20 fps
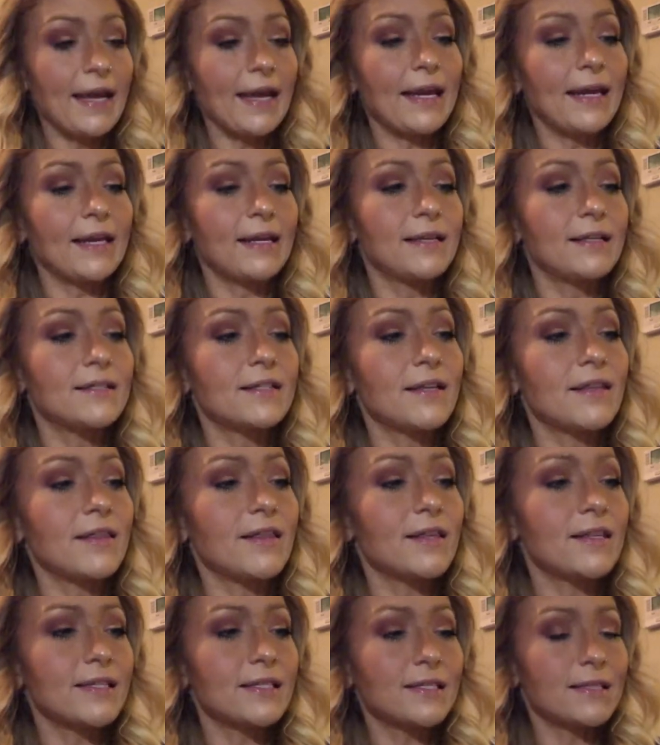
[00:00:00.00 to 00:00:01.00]
And
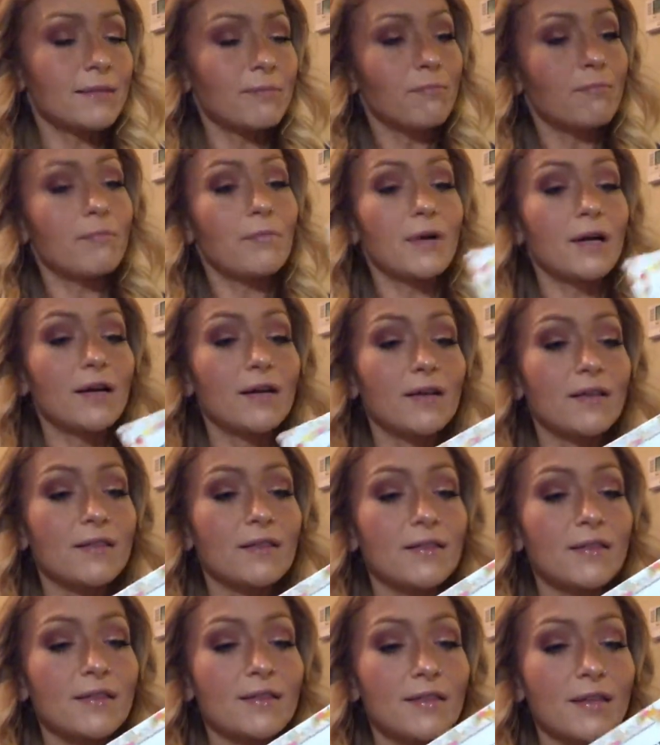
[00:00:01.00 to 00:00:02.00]
this month
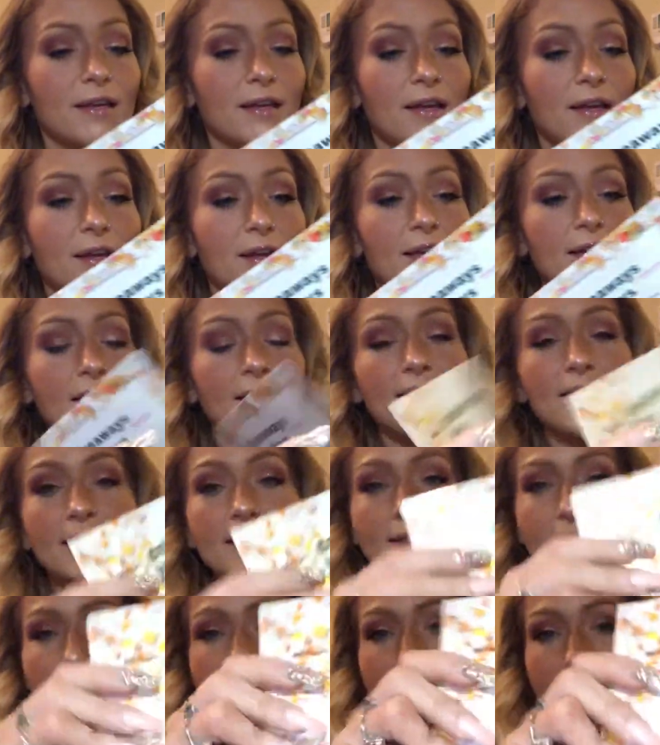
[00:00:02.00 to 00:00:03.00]

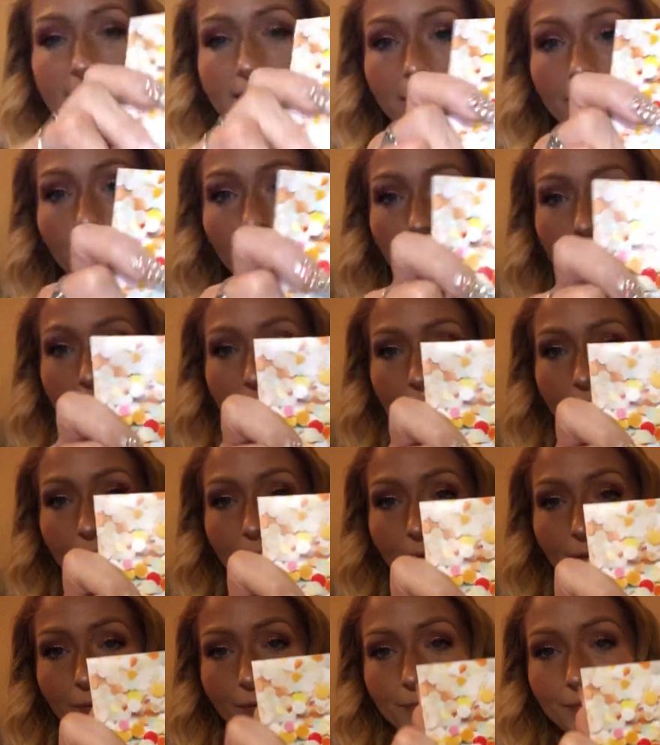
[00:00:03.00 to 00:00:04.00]
is Celebrate
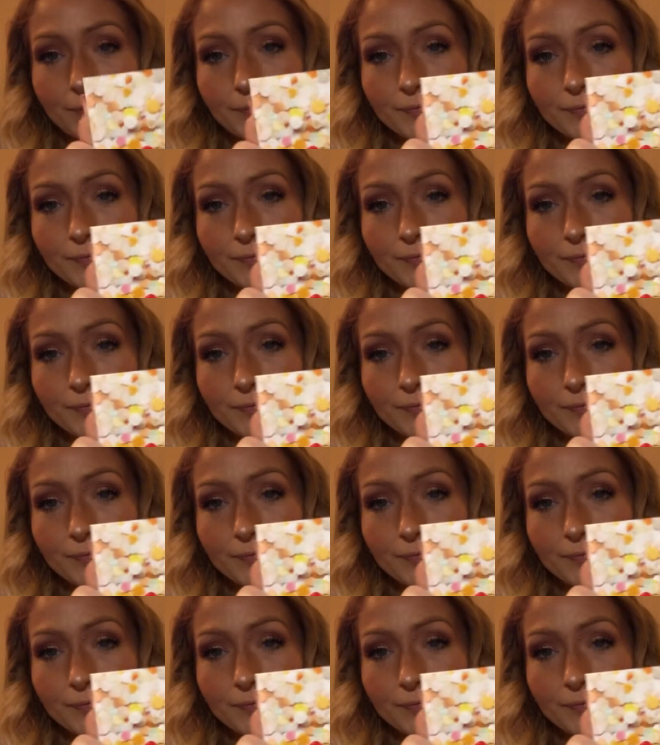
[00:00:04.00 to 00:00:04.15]
You.